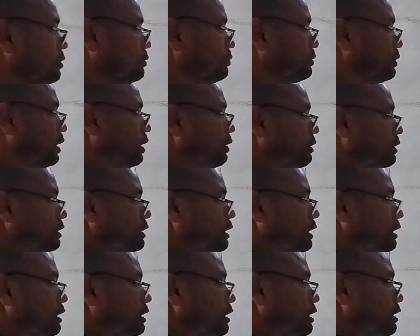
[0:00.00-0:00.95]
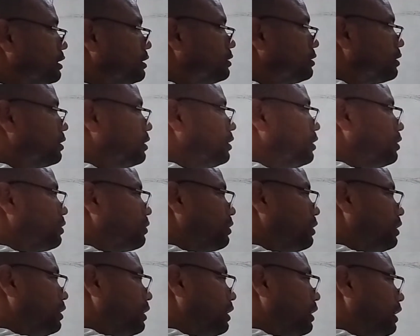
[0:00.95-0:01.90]
you found? That is
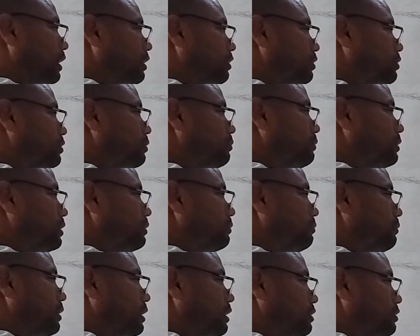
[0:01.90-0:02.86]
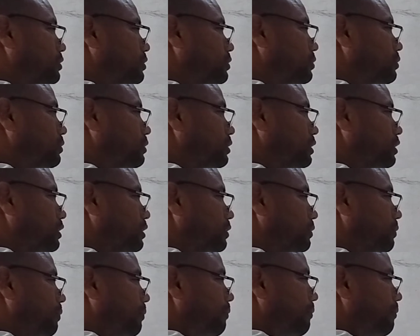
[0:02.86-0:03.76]
atomic mass unit.